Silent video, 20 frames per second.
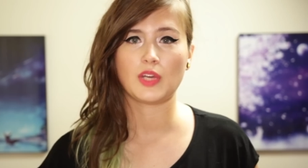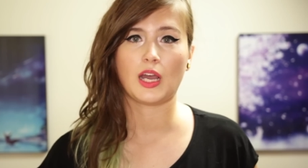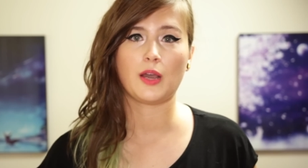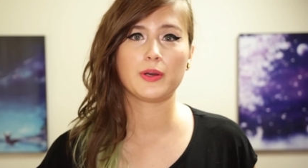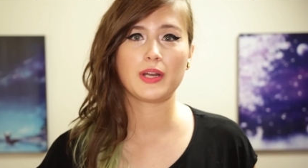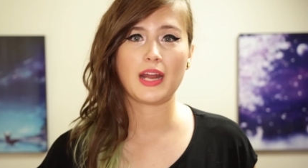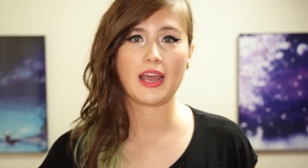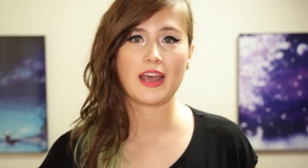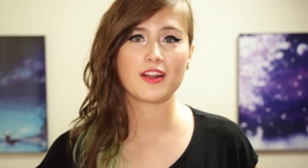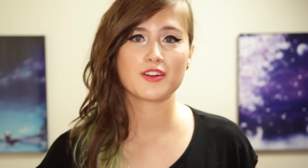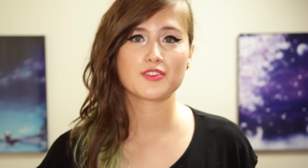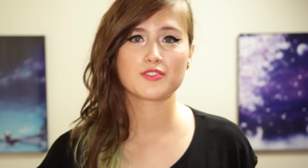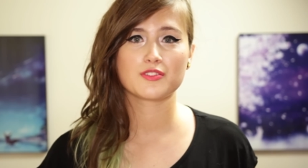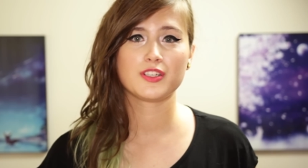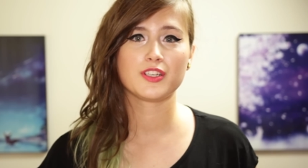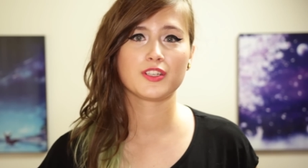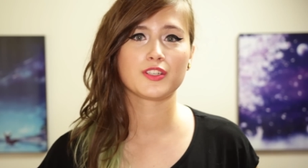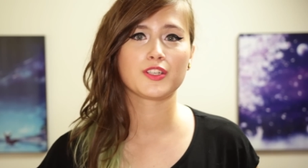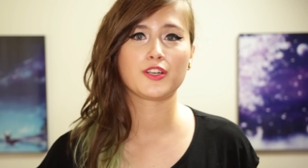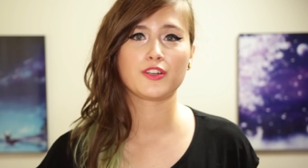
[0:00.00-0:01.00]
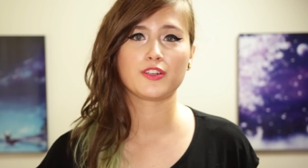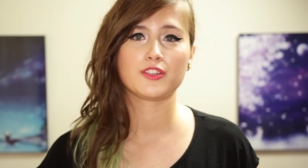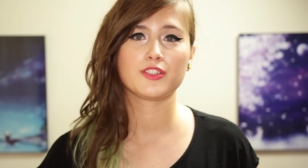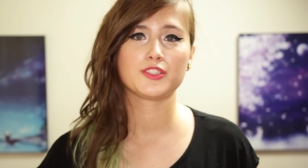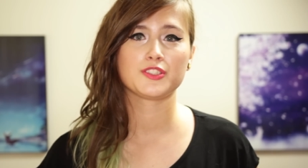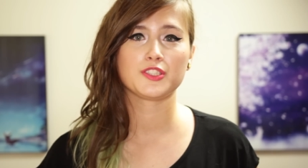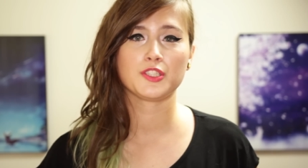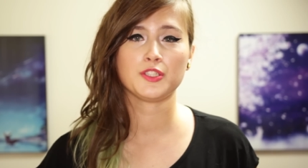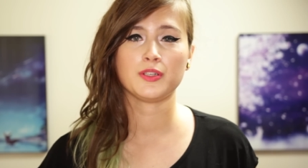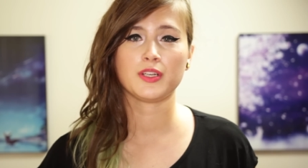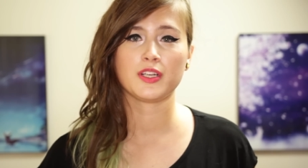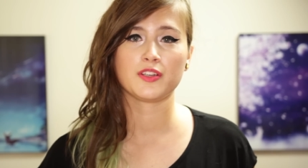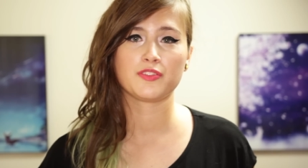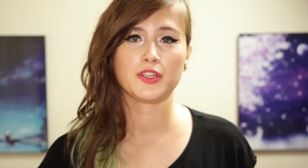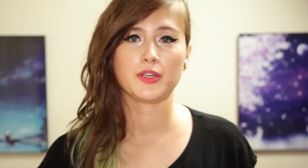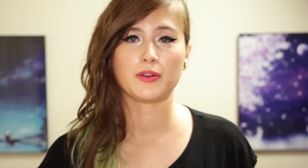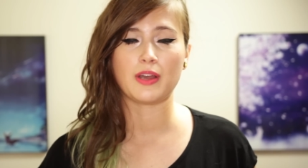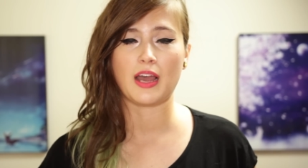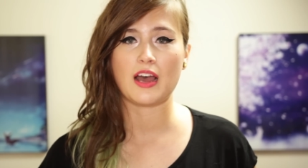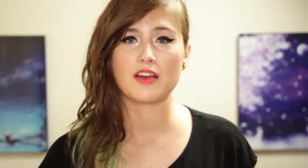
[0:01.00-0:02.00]
I would actually encourage you, if
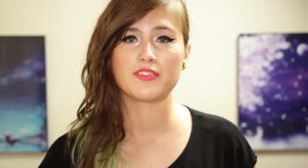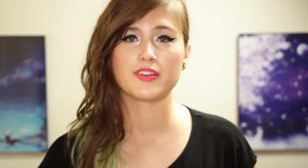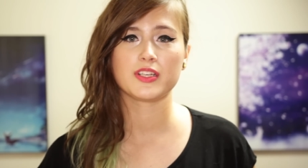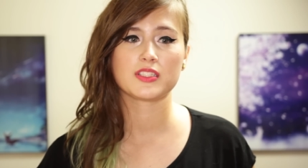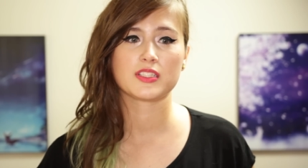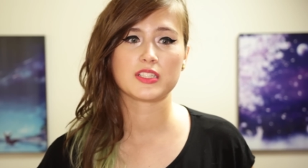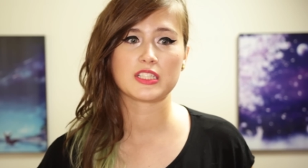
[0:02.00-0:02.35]
you have it,